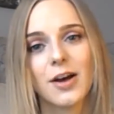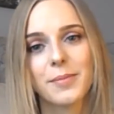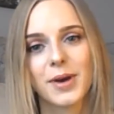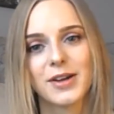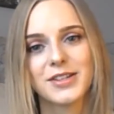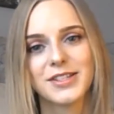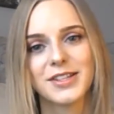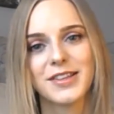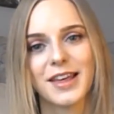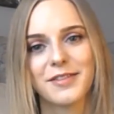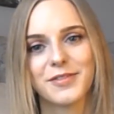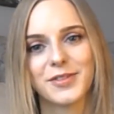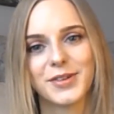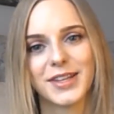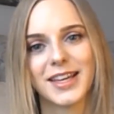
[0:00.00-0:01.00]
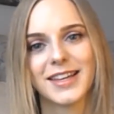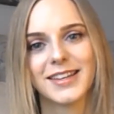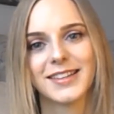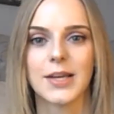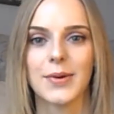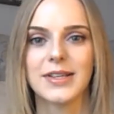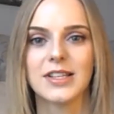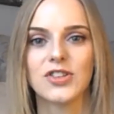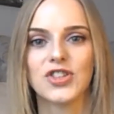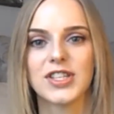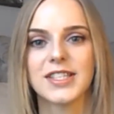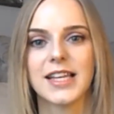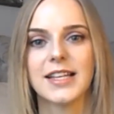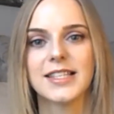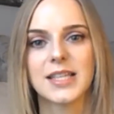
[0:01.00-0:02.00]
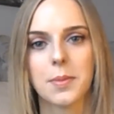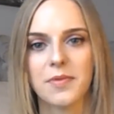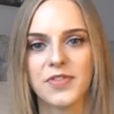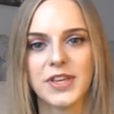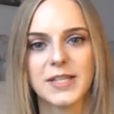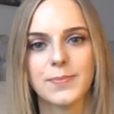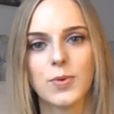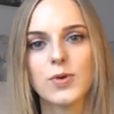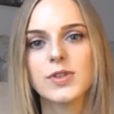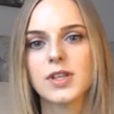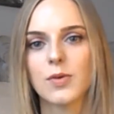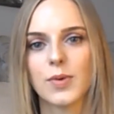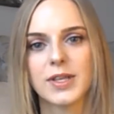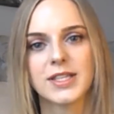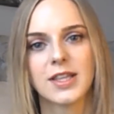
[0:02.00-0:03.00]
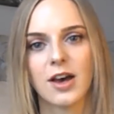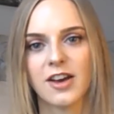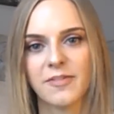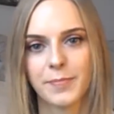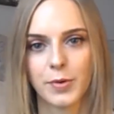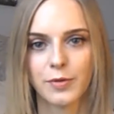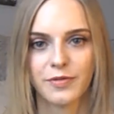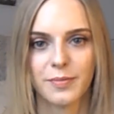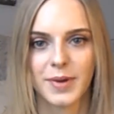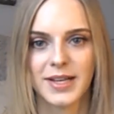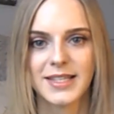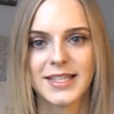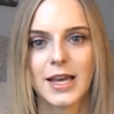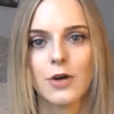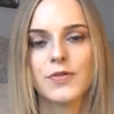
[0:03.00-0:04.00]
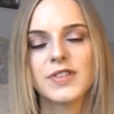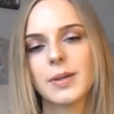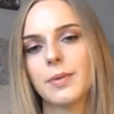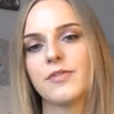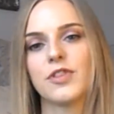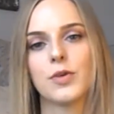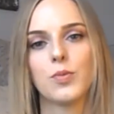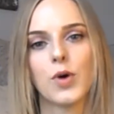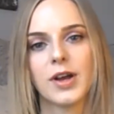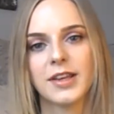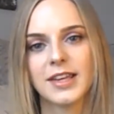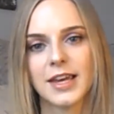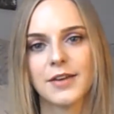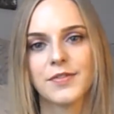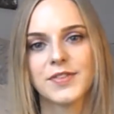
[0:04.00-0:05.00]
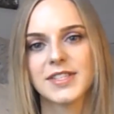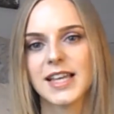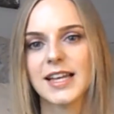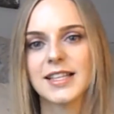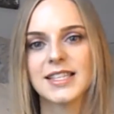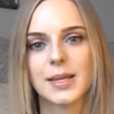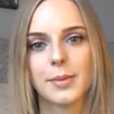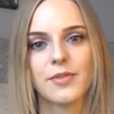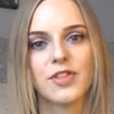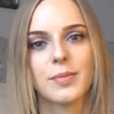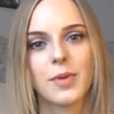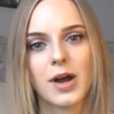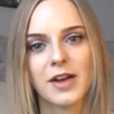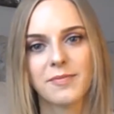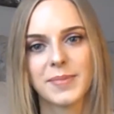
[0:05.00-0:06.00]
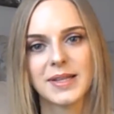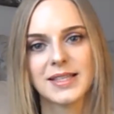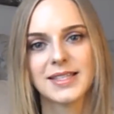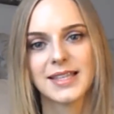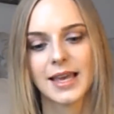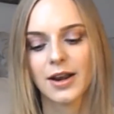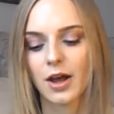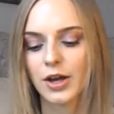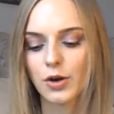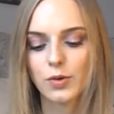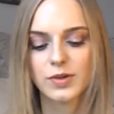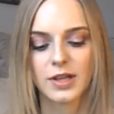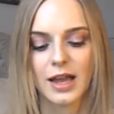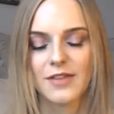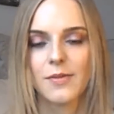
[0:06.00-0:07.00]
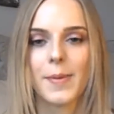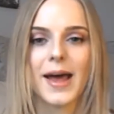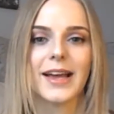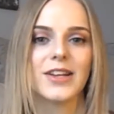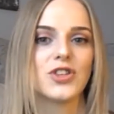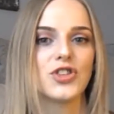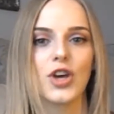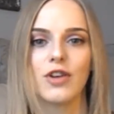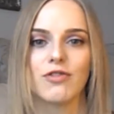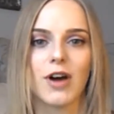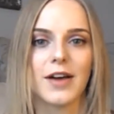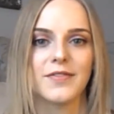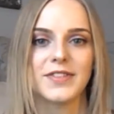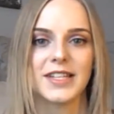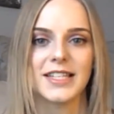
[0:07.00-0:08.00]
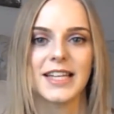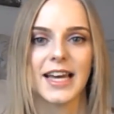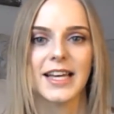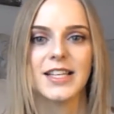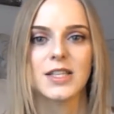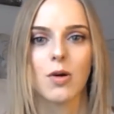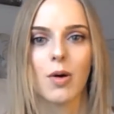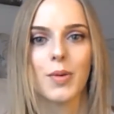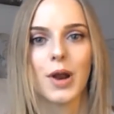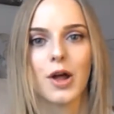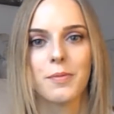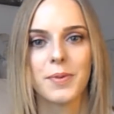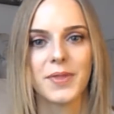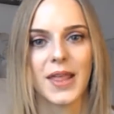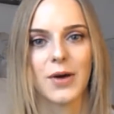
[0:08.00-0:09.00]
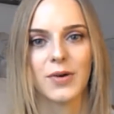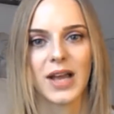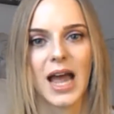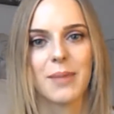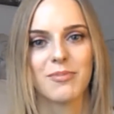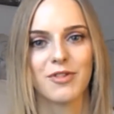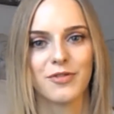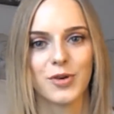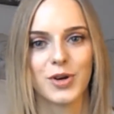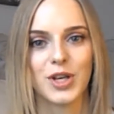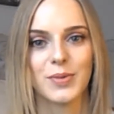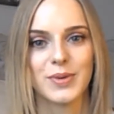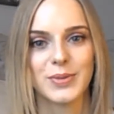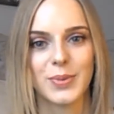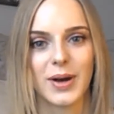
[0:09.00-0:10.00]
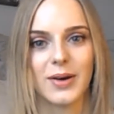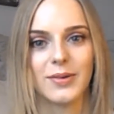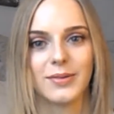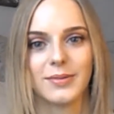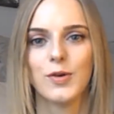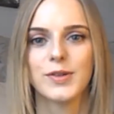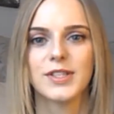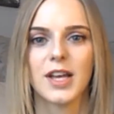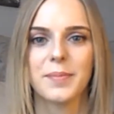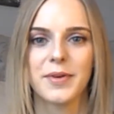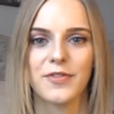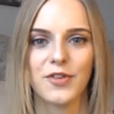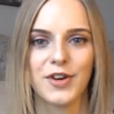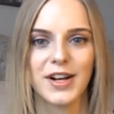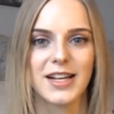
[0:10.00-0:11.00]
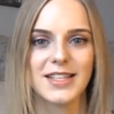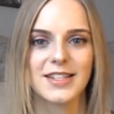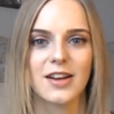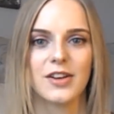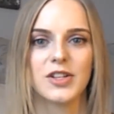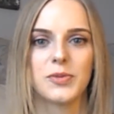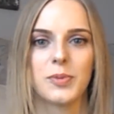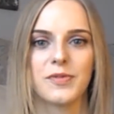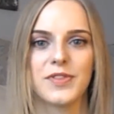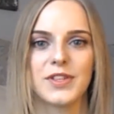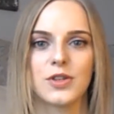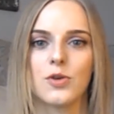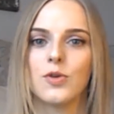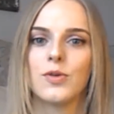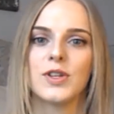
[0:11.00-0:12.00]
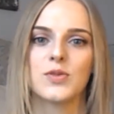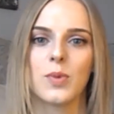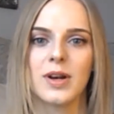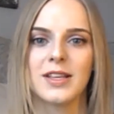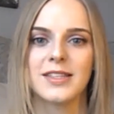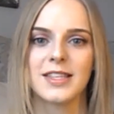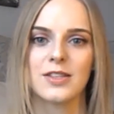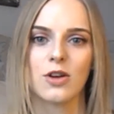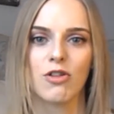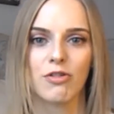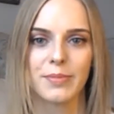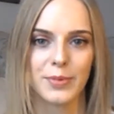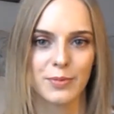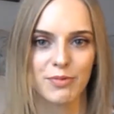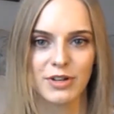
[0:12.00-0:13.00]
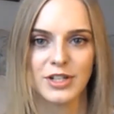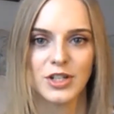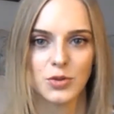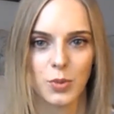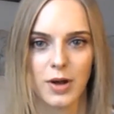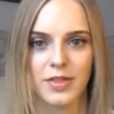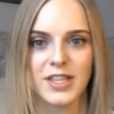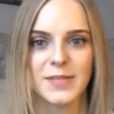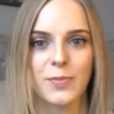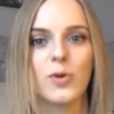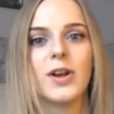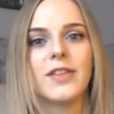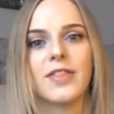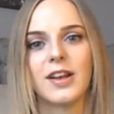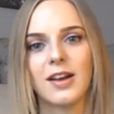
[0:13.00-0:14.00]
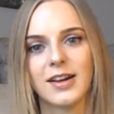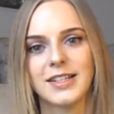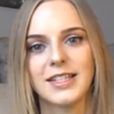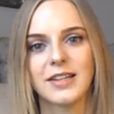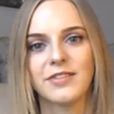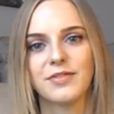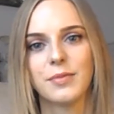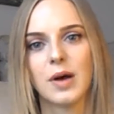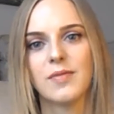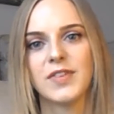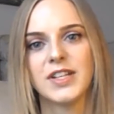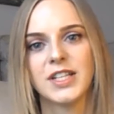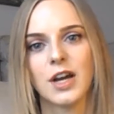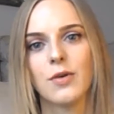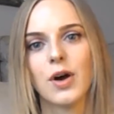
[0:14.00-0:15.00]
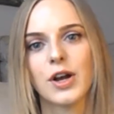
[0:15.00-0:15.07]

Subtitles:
I'm going to do that for you. So as I just said, some of these books are ones that I have bought for myself, some of them were gifts and some of them I have been sent. I also have a package that arrived today, so I will open that on camera for you as well. Also, before I get started with this haul, as well as this horrible British weather spoiling the lighting for my video,